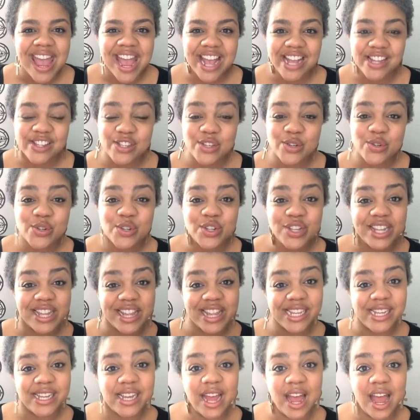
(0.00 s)
It's usually
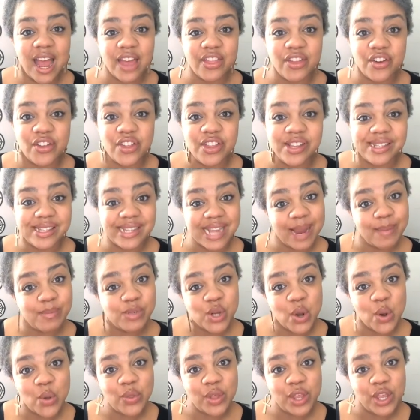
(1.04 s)
either the same
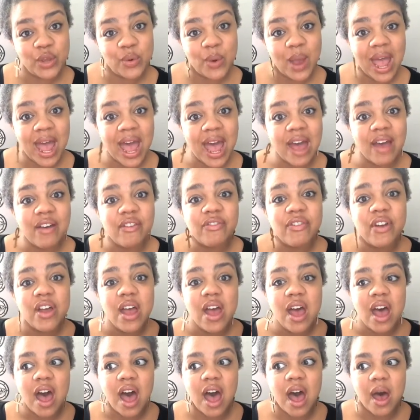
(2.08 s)
tone that you have,
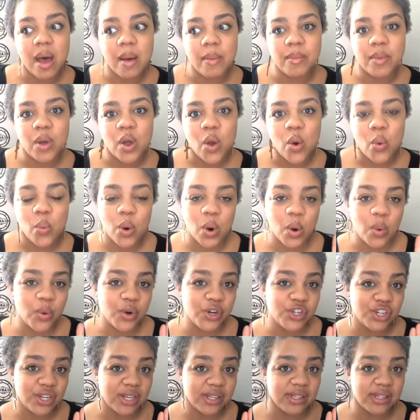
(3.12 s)
where
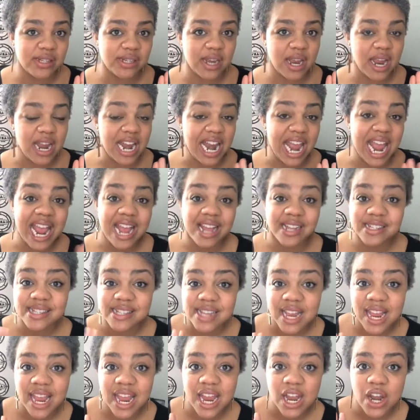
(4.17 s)
we're just
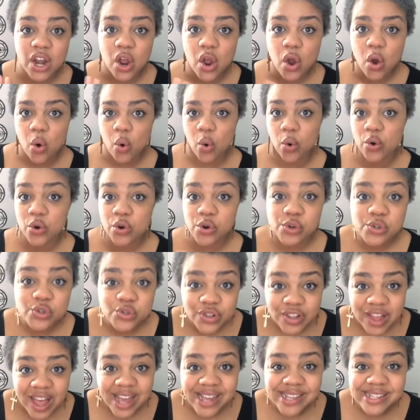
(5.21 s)
enhancing it or
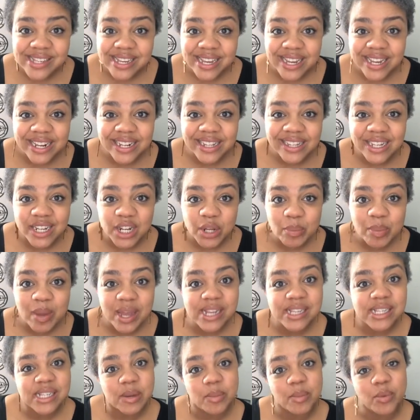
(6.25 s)
neutralizing it a little
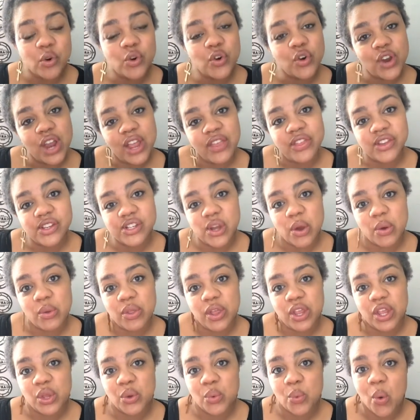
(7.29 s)
bit to create the tone
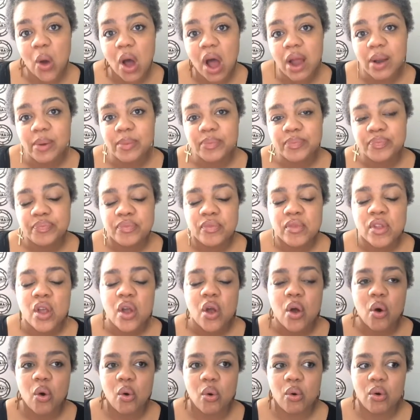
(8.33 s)
that you want,
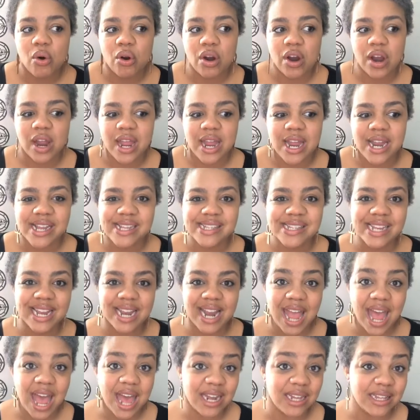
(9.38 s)
or it is going
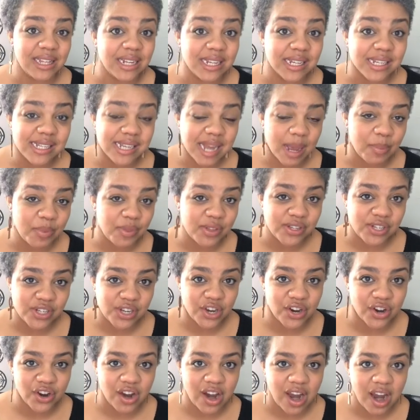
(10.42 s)
to add a little depth to
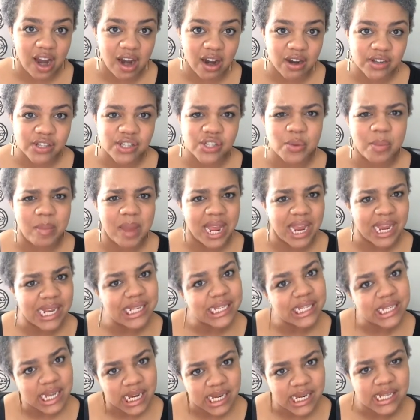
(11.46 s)
your hair, so make
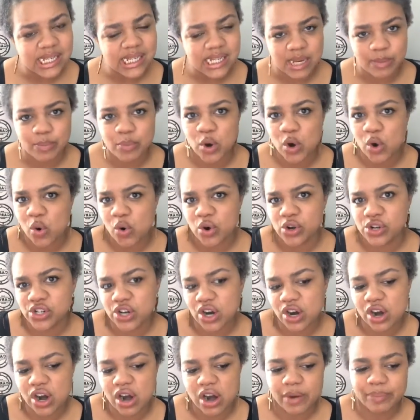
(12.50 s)
it deeper or
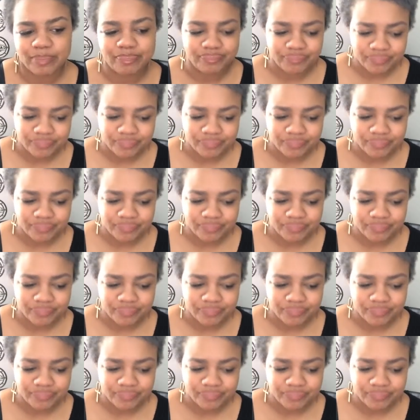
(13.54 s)
darker.